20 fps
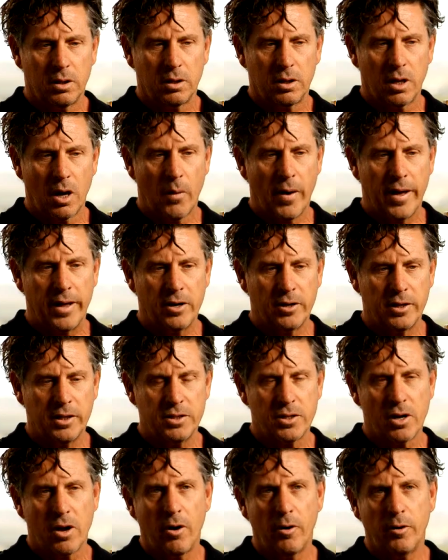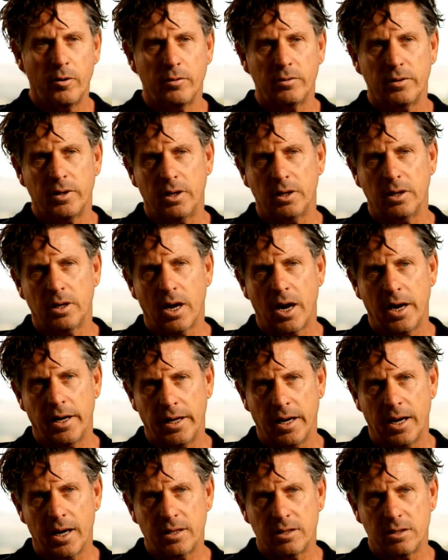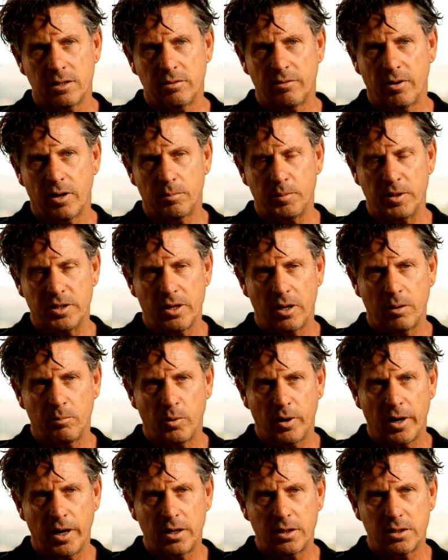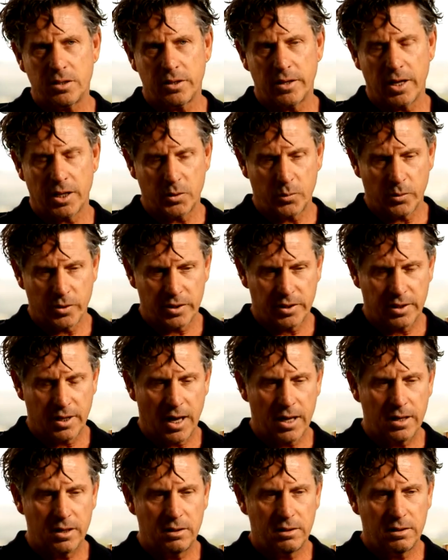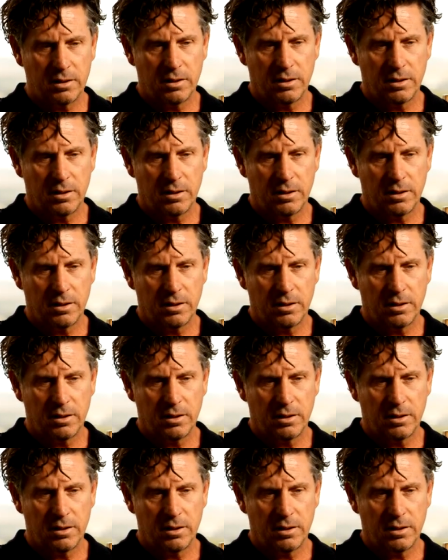go out on his own in '88 and develop his own brand, so that's where it started.